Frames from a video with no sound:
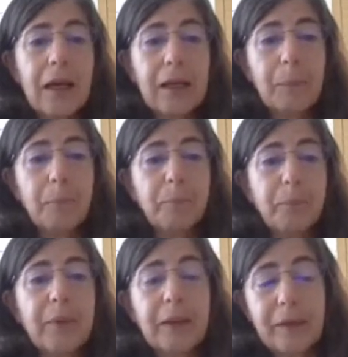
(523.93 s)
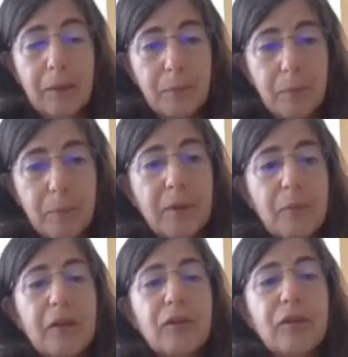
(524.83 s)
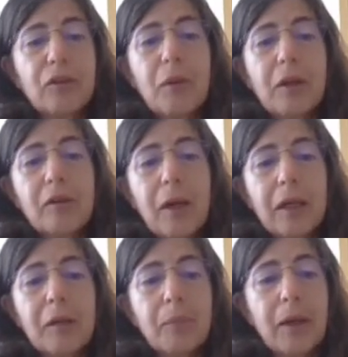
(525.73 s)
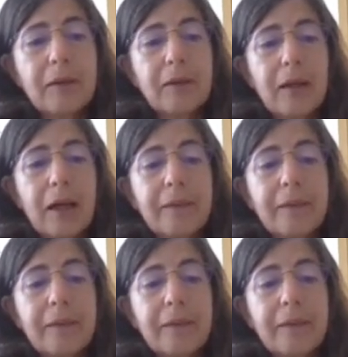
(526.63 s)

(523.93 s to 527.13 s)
the measures to maximize impact,